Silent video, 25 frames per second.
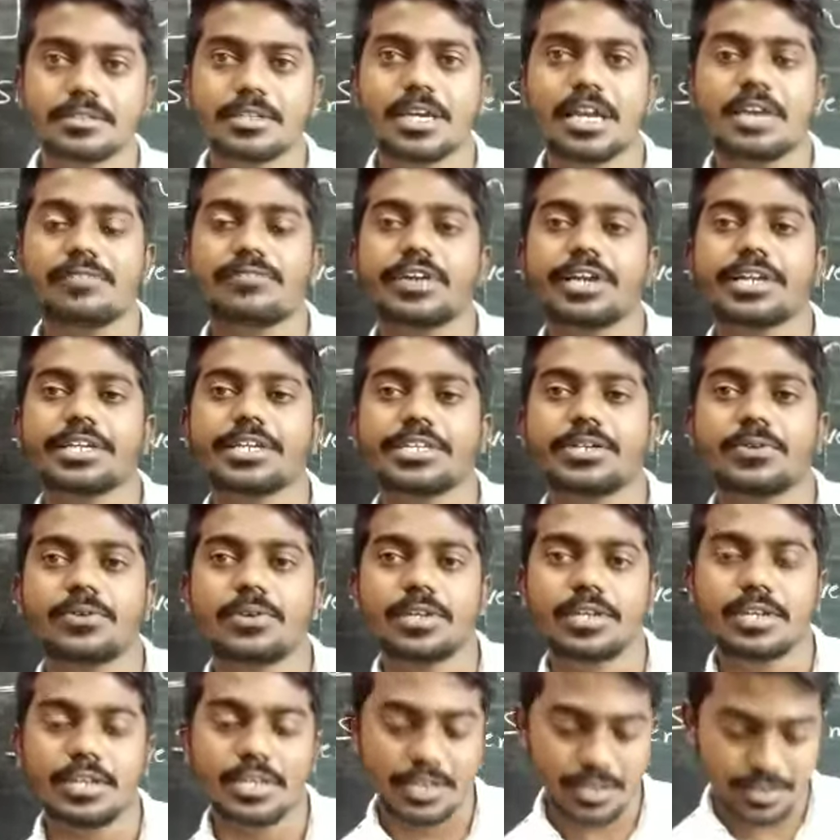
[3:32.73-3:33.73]

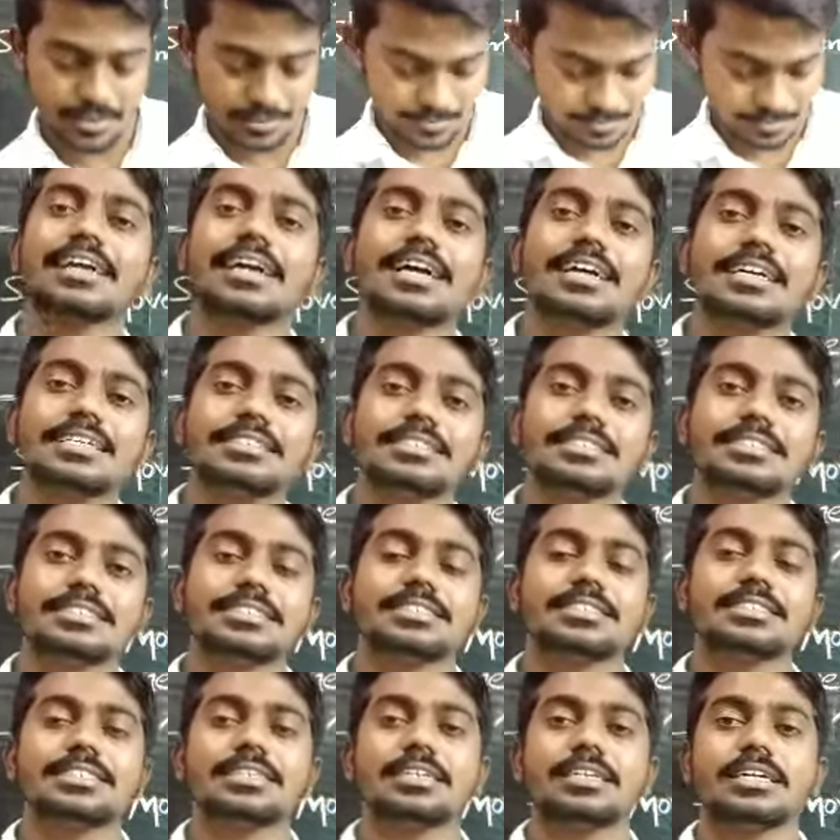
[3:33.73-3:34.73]
effectively, cause
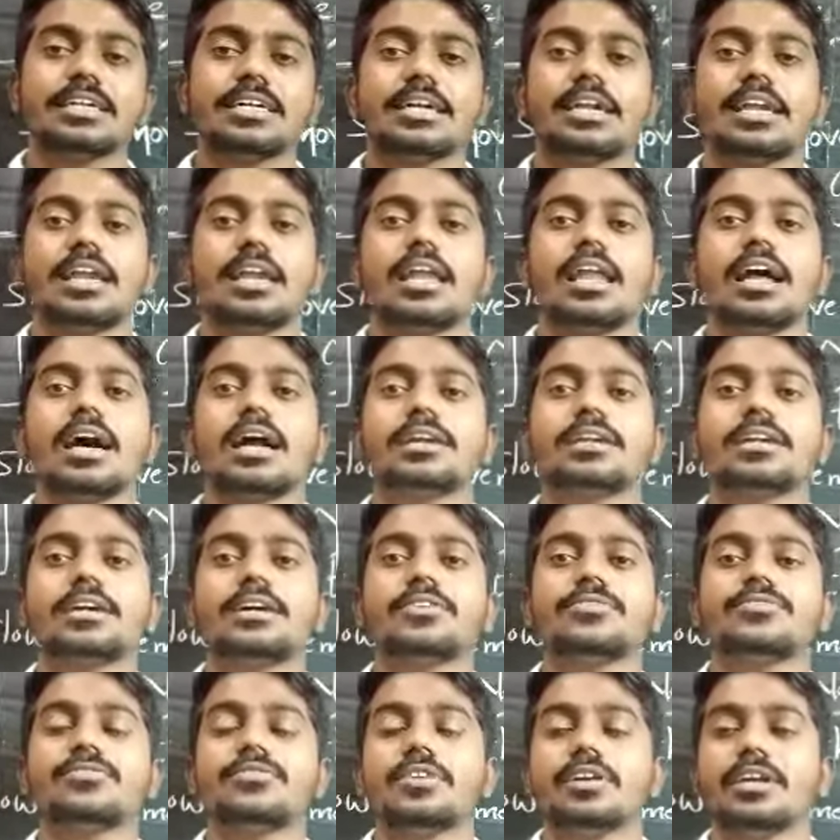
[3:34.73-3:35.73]
lot
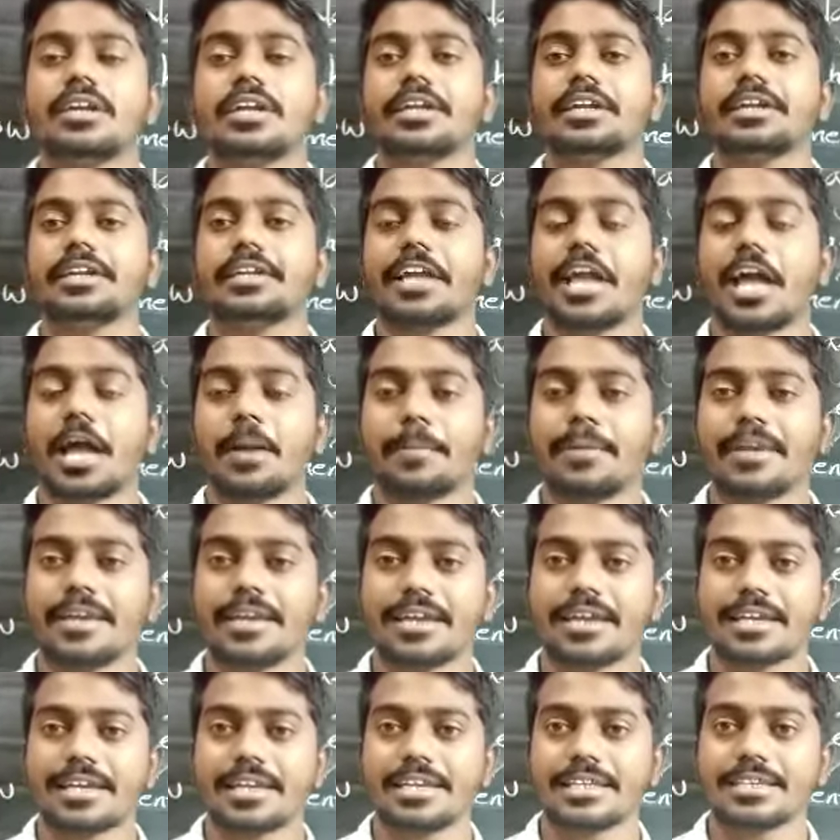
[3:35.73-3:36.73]
of
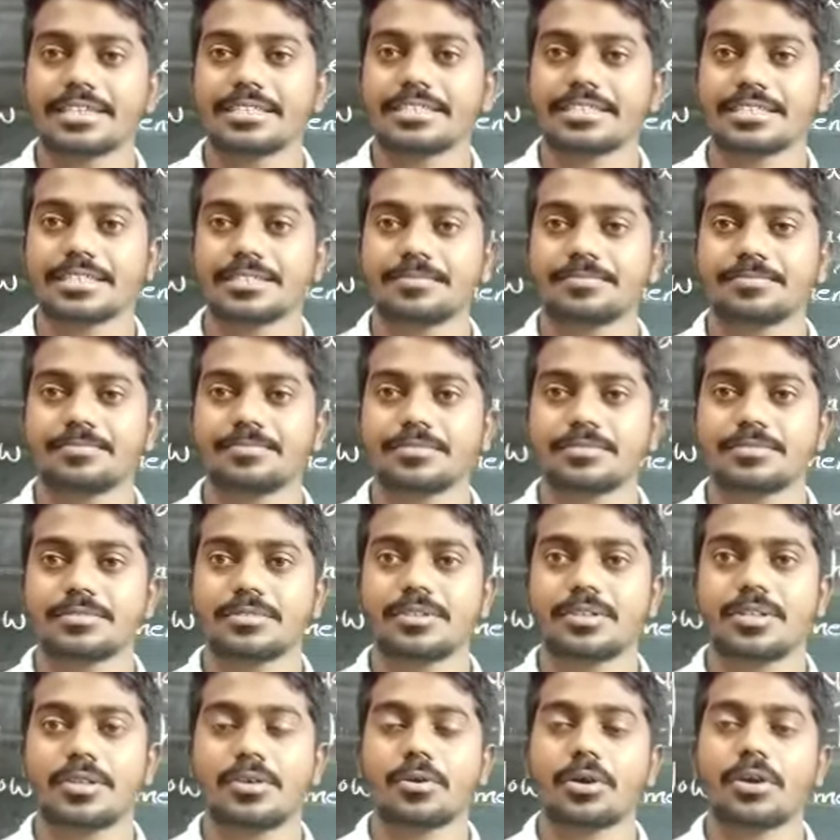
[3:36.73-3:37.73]
damage.
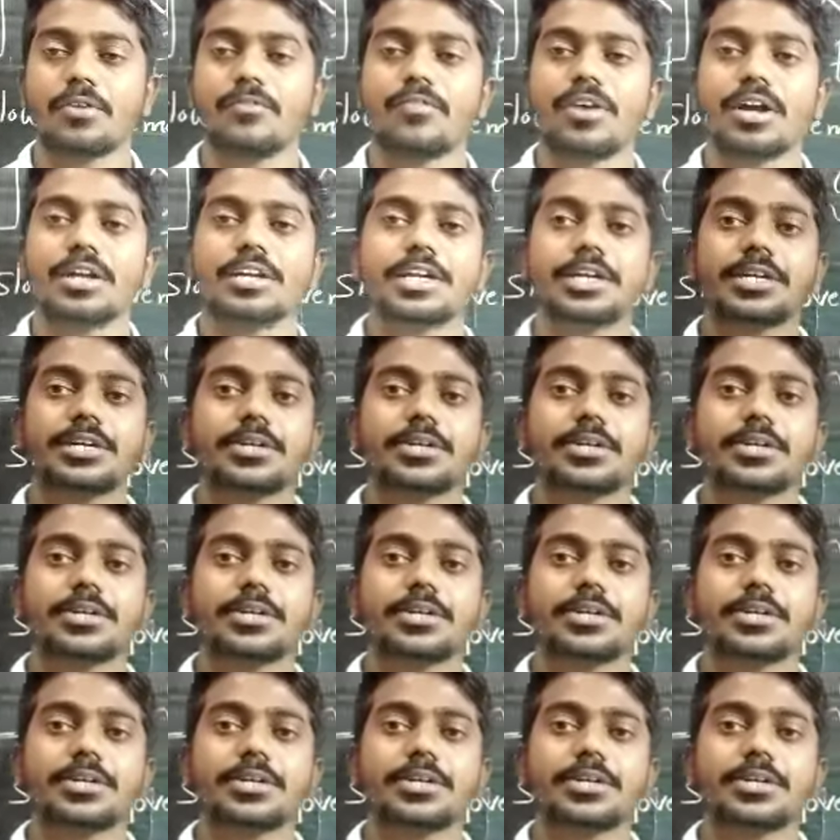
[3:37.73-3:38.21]
Okay, what I